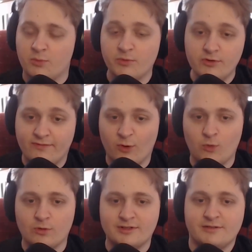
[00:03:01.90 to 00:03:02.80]
move
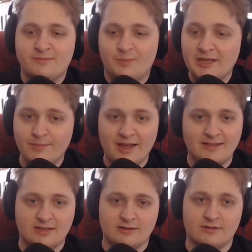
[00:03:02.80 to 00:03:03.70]
forward and be
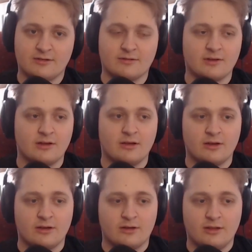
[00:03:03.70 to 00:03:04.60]
better and
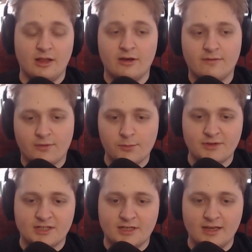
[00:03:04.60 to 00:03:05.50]
learn from the
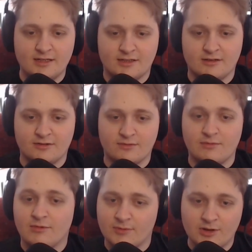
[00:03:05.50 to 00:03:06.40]
mistakes.
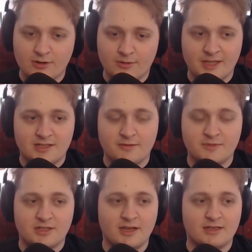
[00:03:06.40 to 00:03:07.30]
And we're not going to make the same
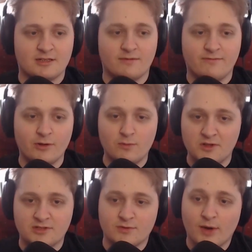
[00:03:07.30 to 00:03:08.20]
mistakes. And Phil
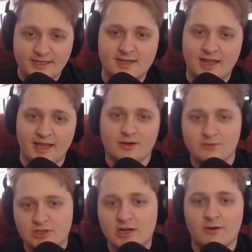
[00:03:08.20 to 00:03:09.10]
wants to escalate, going,
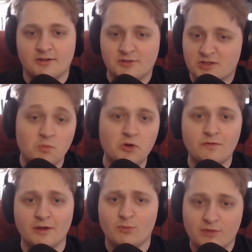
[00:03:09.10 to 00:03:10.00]
Sharon, just
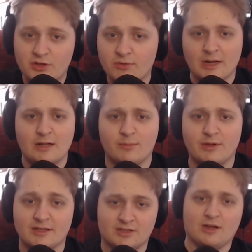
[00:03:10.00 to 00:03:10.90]
move in with you and
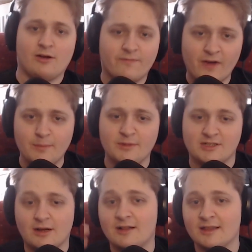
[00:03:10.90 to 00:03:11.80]
Albie. Let's start a family,
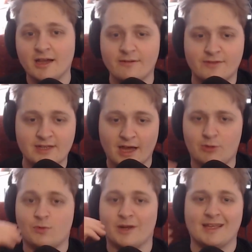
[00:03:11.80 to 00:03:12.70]
start a life
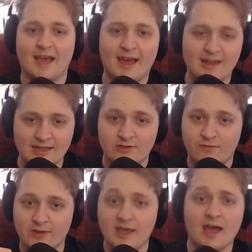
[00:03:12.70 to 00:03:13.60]
together again. Let's
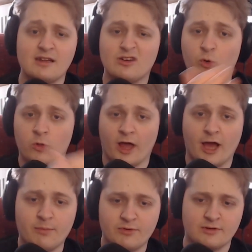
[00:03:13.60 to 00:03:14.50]
forget it all
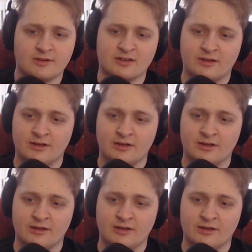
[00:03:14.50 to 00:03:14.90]
happened.